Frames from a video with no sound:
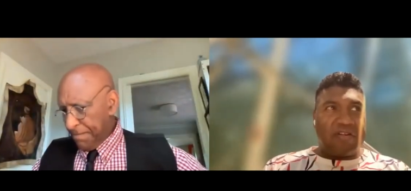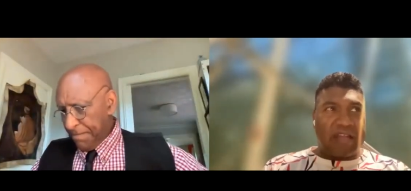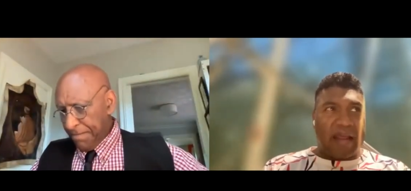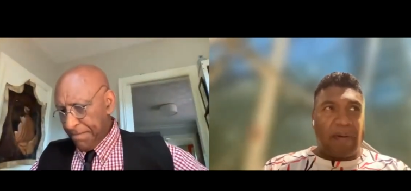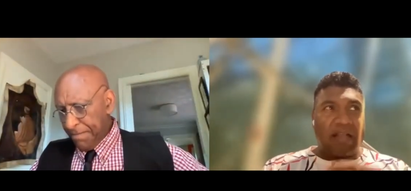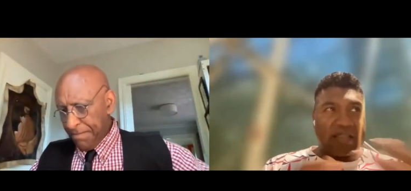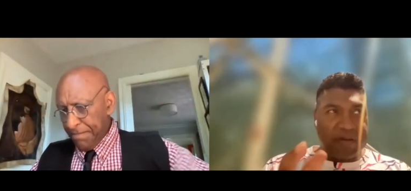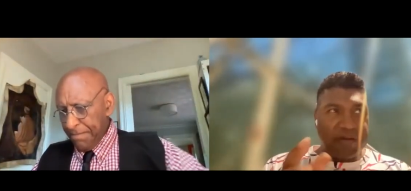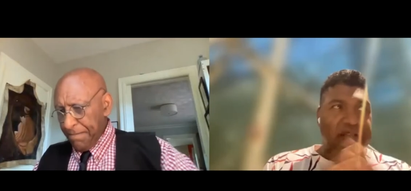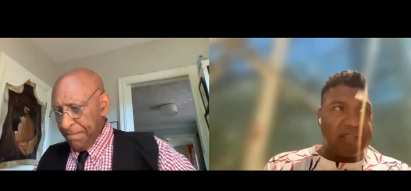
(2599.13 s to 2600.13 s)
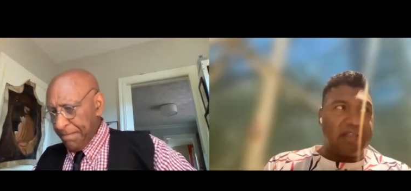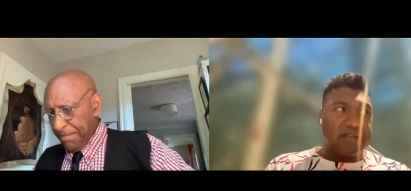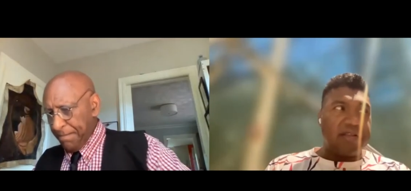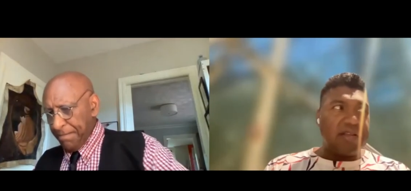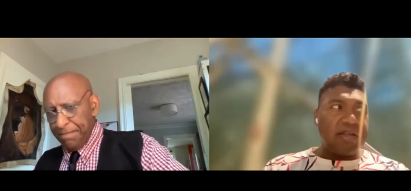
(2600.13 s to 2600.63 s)
Speaker 1: to that possibility
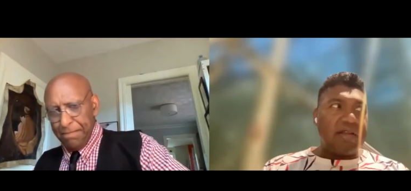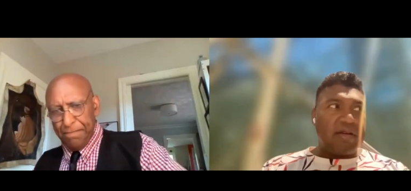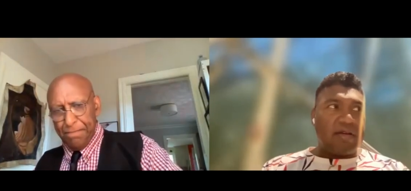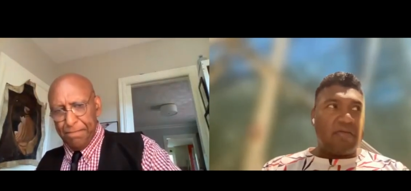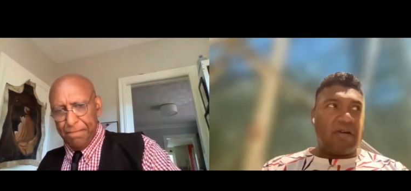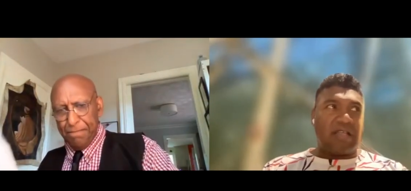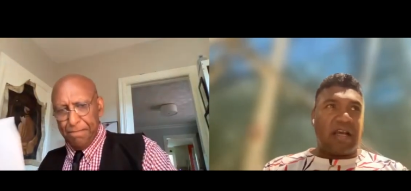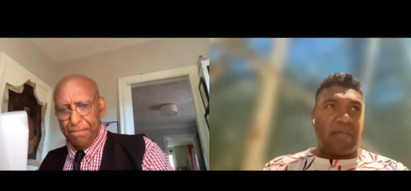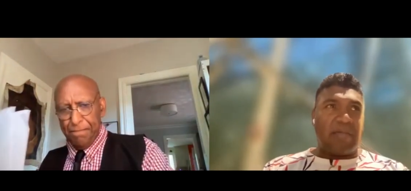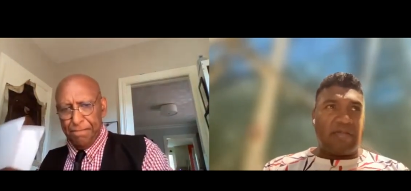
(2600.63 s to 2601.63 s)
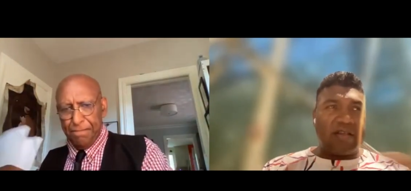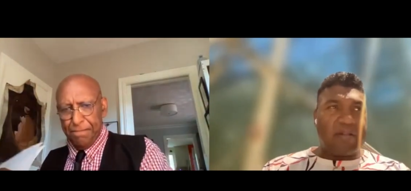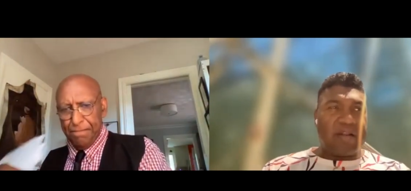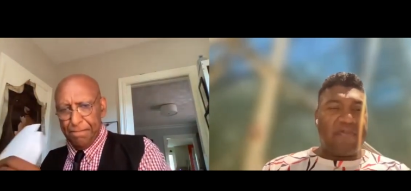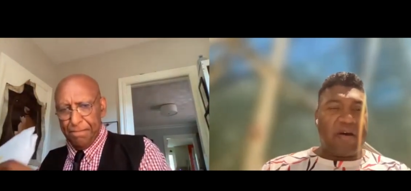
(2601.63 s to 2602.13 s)
was um,
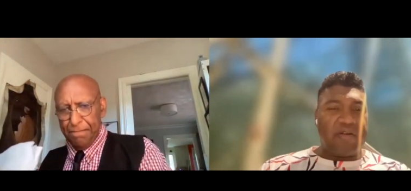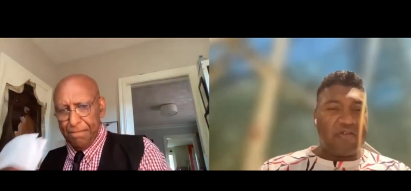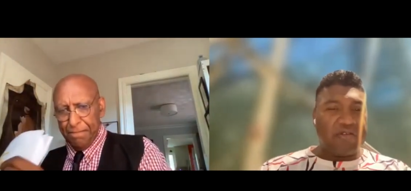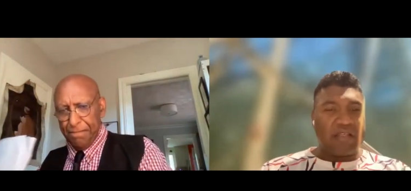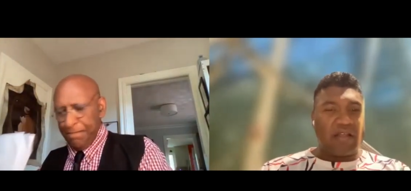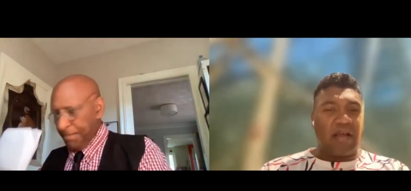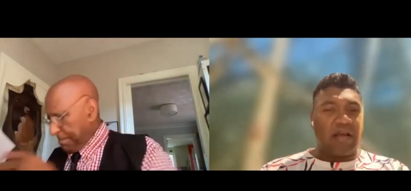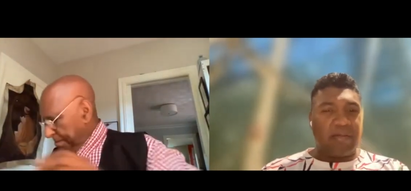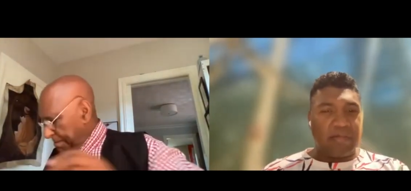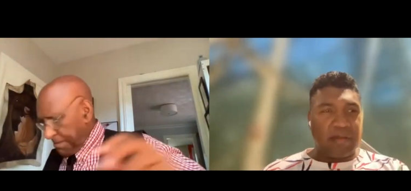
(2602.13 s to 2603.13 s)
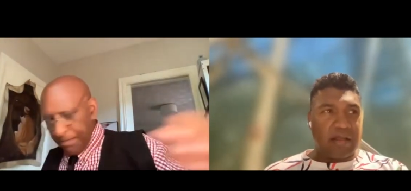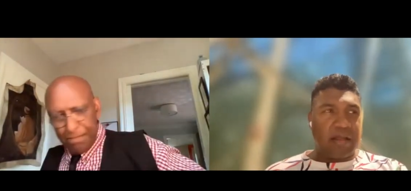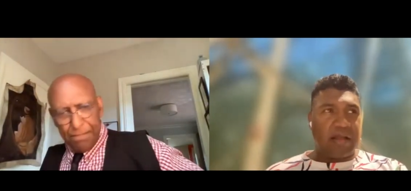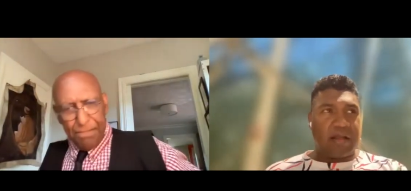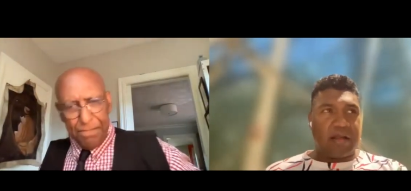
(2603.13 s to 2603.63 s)
something I found interesting, um,
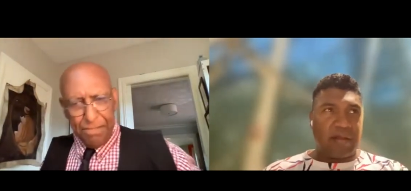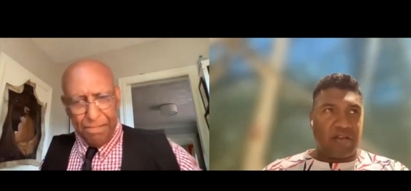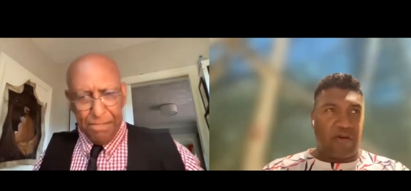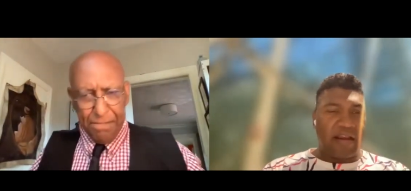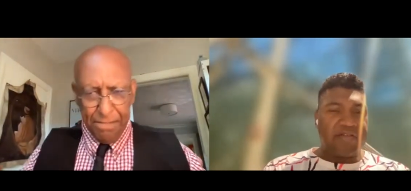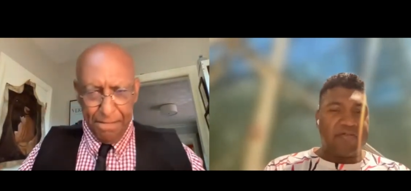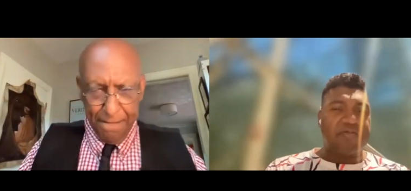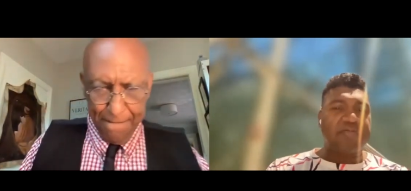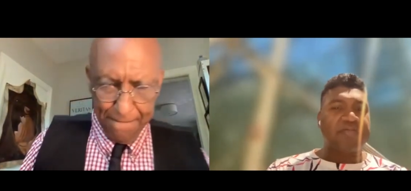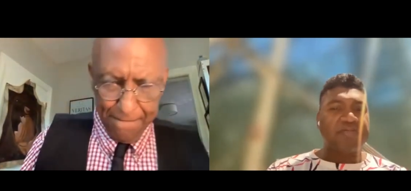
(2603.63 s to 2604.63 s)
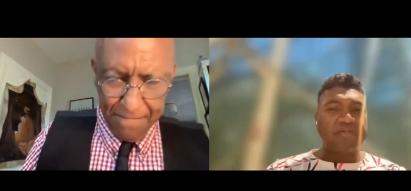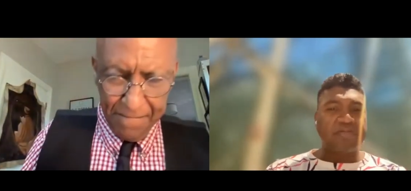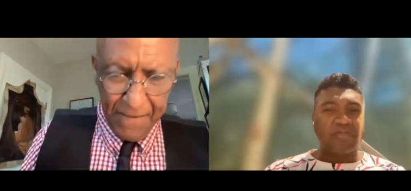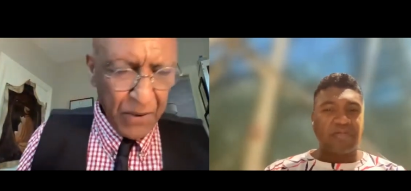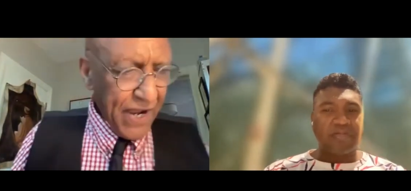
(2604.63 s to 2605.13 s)
um, attractive.
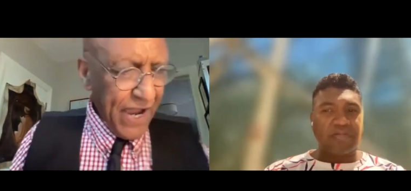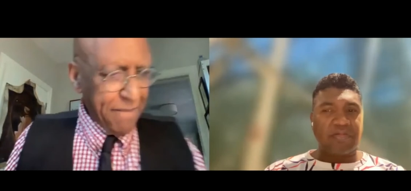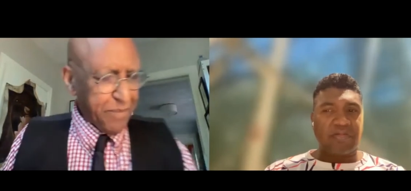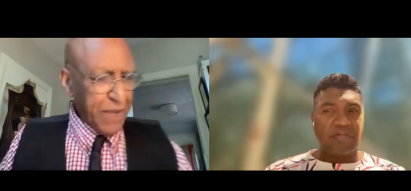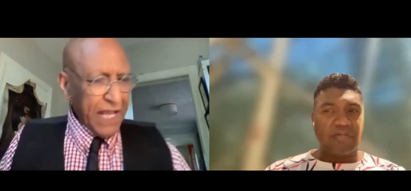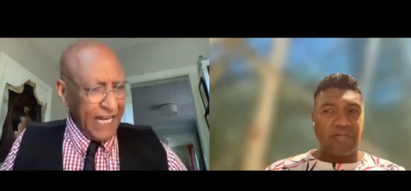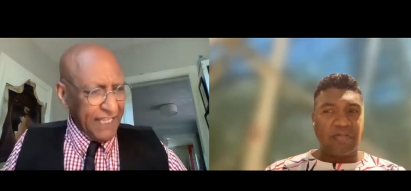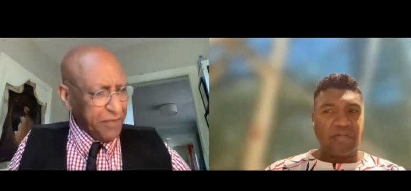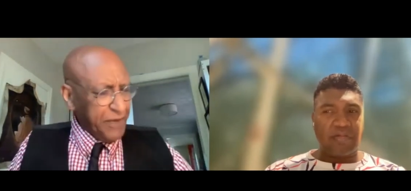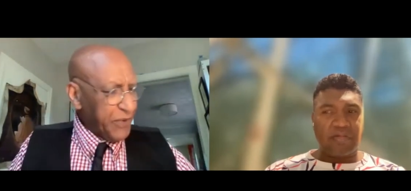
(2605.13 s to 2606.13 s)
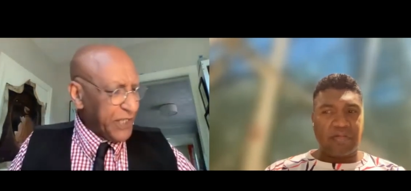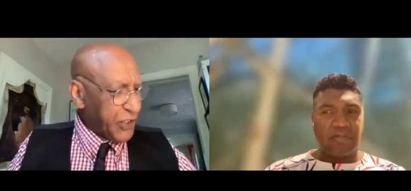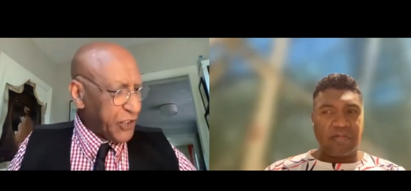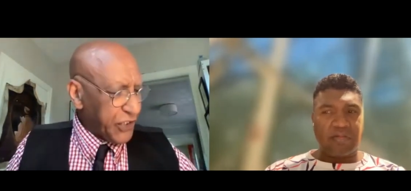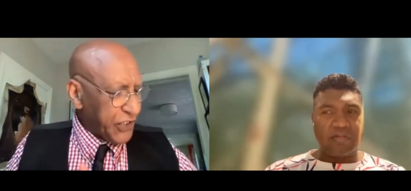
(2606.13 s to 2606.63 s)
Speaker 2: Okay, let me
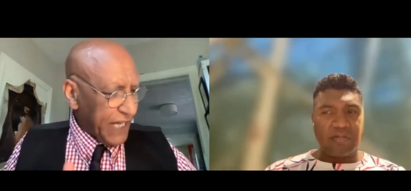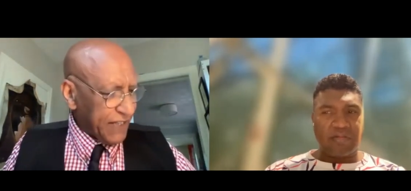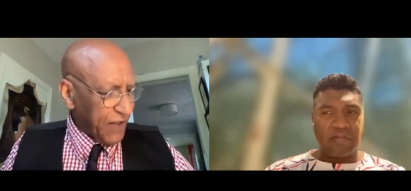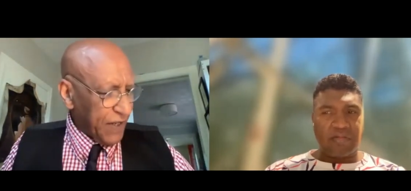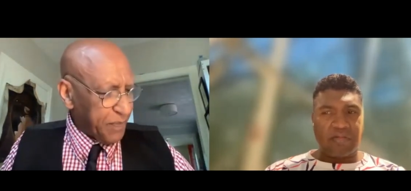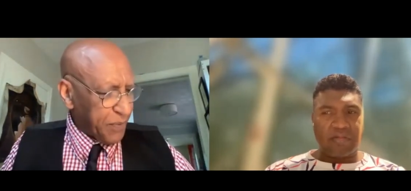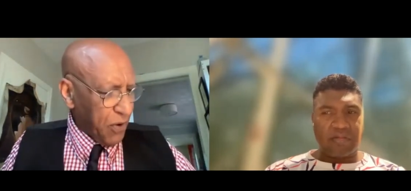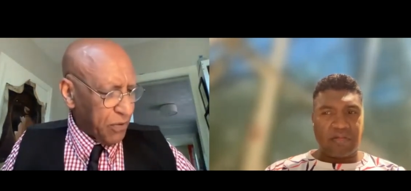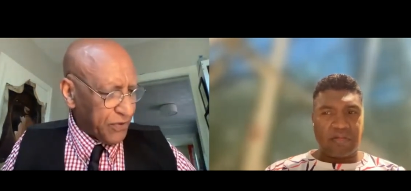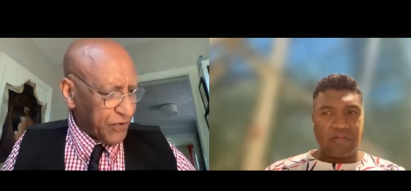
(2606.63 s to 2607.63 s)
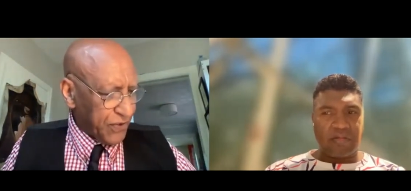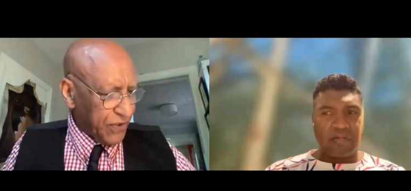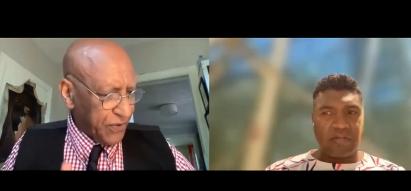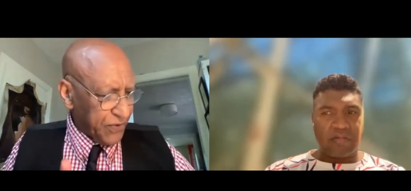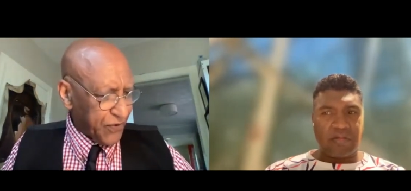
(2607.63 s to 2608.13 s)
return as I promised
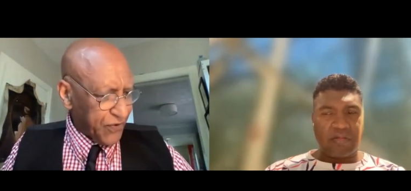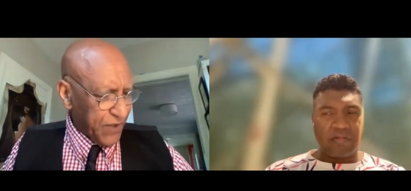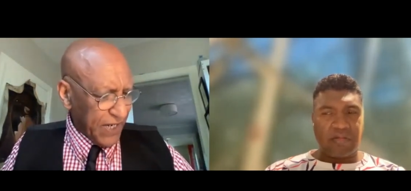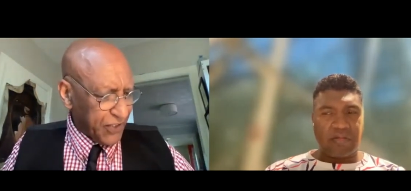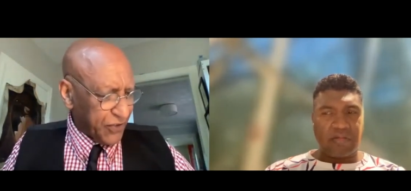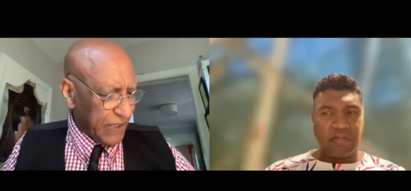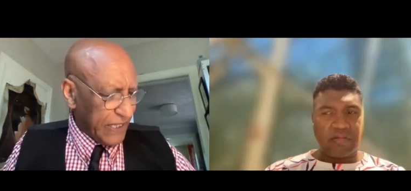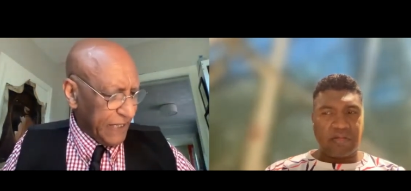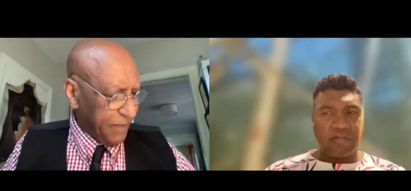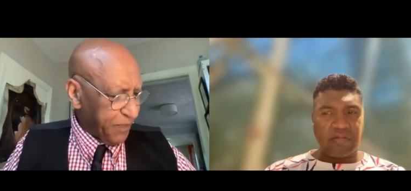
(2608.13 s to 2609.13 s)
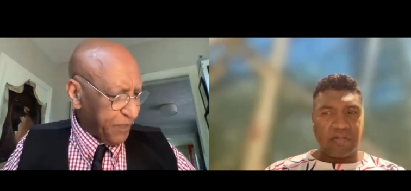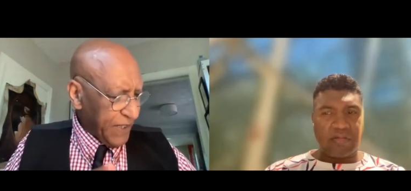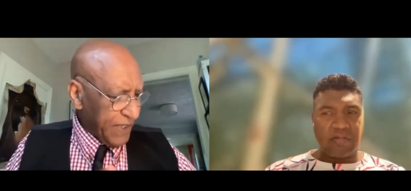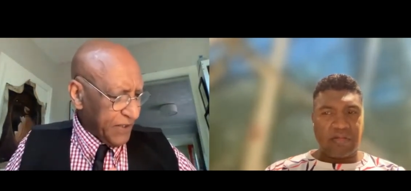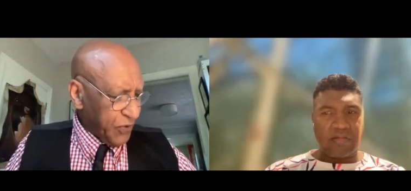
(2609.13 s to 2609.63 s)
you structurally
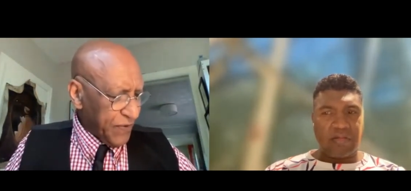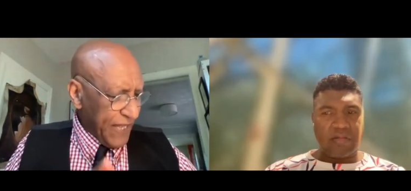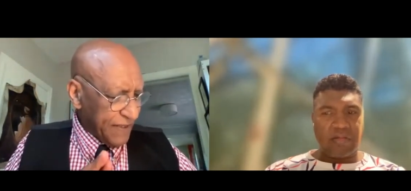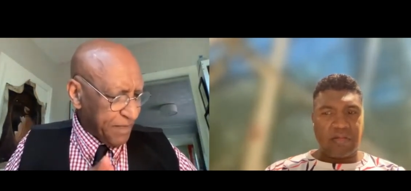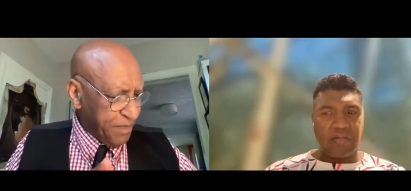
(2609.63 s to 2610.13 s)
to that